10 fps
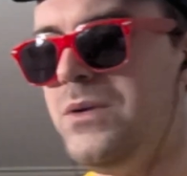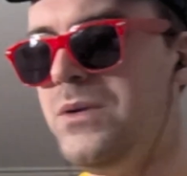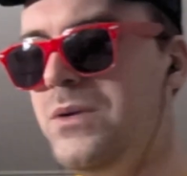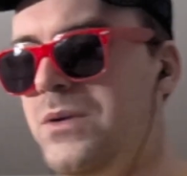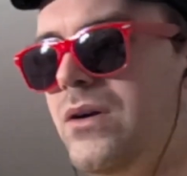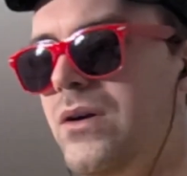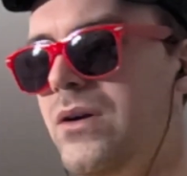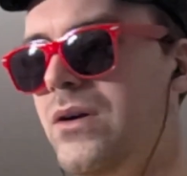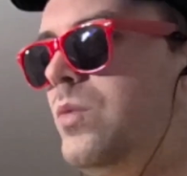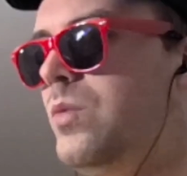the bar,
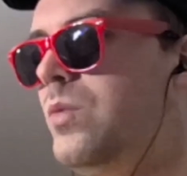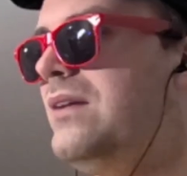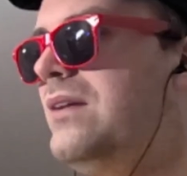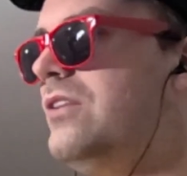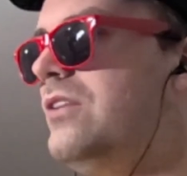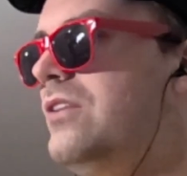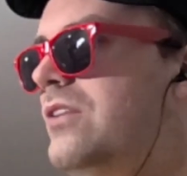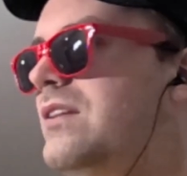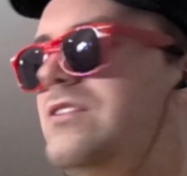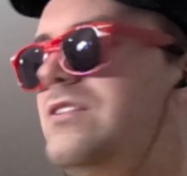what about these other
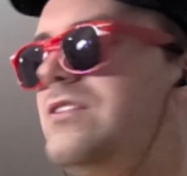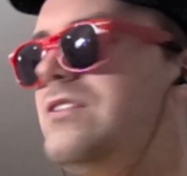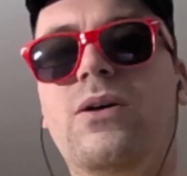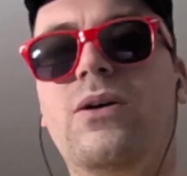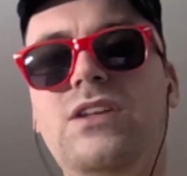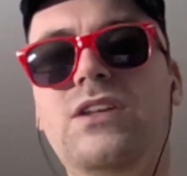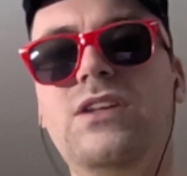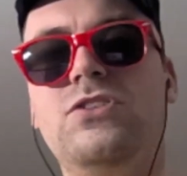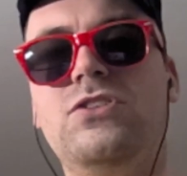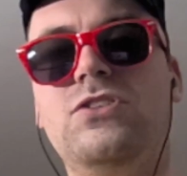things? And so I was sitting and
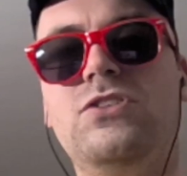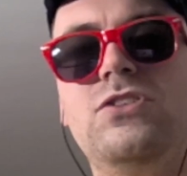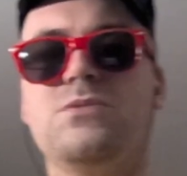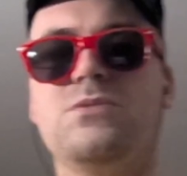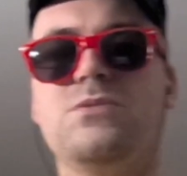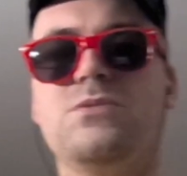talking to these people